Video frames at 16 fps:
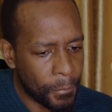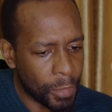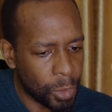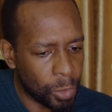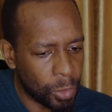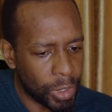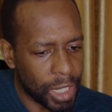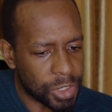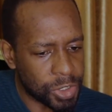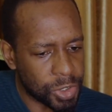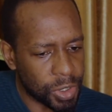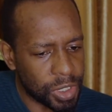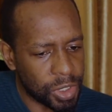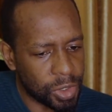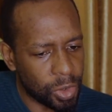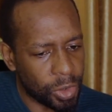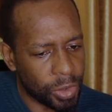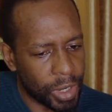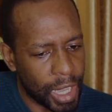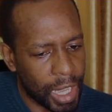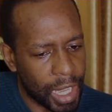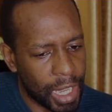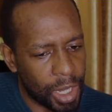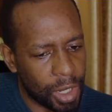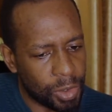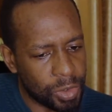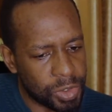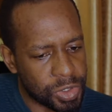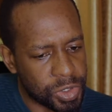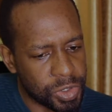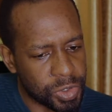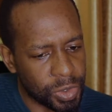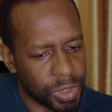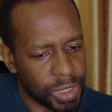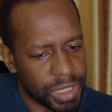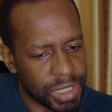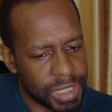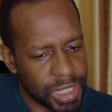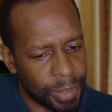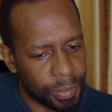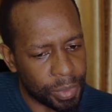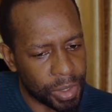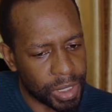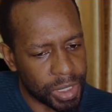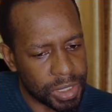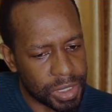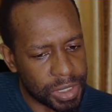we are talking on how to interpret.